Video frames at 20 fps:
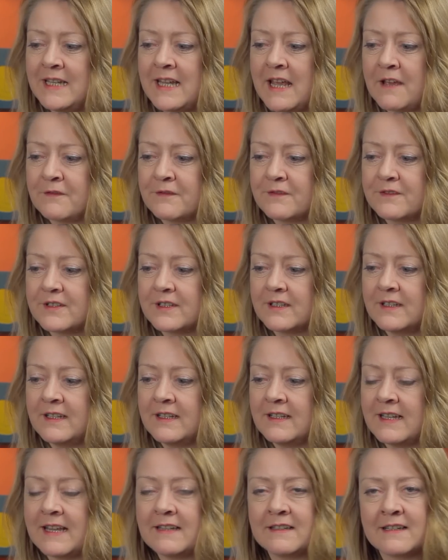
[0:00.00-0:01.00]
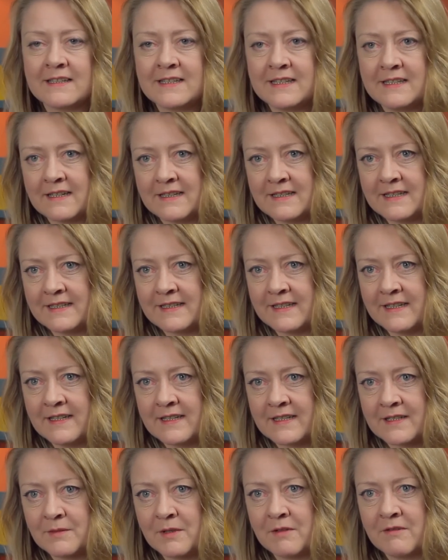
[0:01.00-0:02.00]
left in late
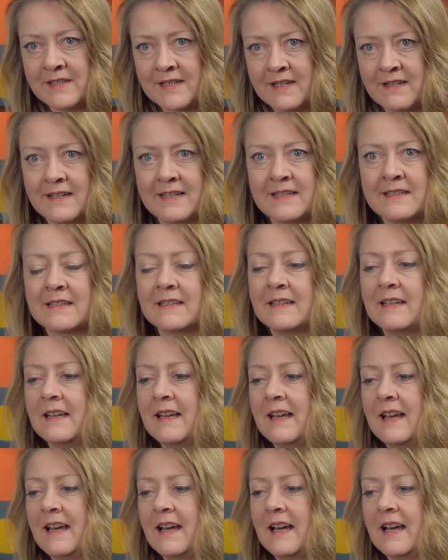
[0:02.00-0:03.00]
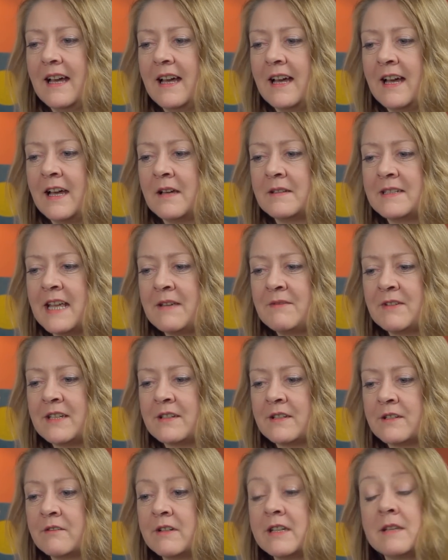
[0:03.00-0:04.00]
1996, we resigned. David had
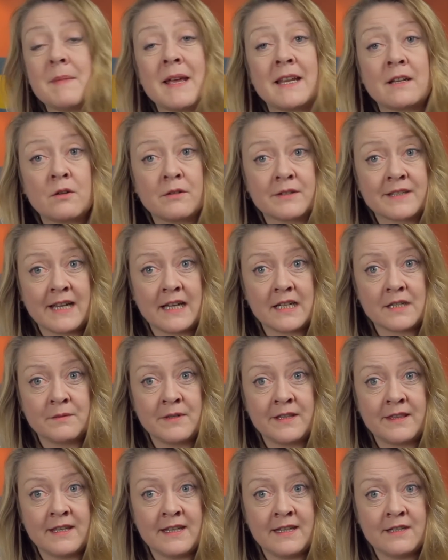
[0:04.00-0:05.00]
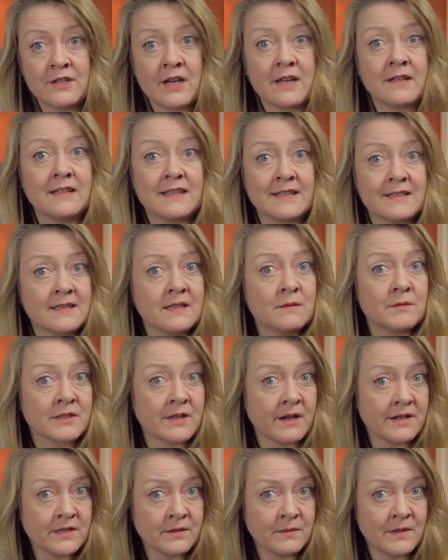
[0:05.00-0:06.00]
already made contact with the journalists he was
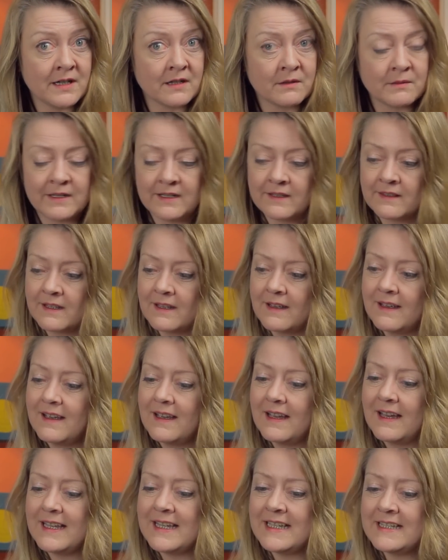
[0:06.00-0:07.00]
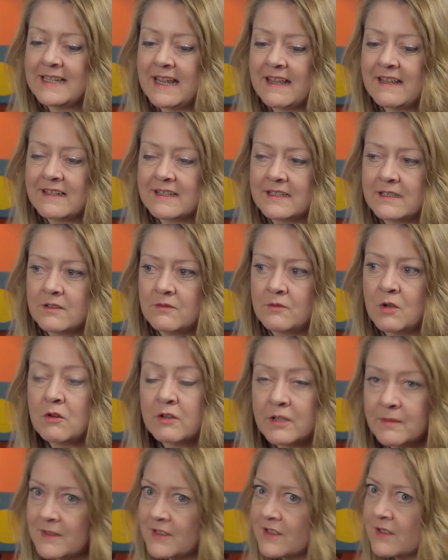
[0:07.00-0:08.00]
going to work with. He'd taken some
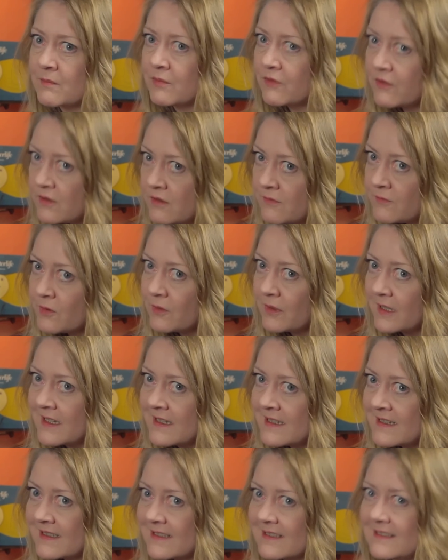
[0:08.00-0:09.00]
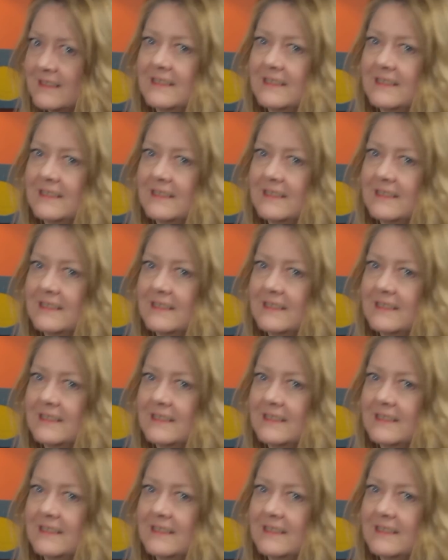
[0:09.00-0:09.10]
documents to prove all this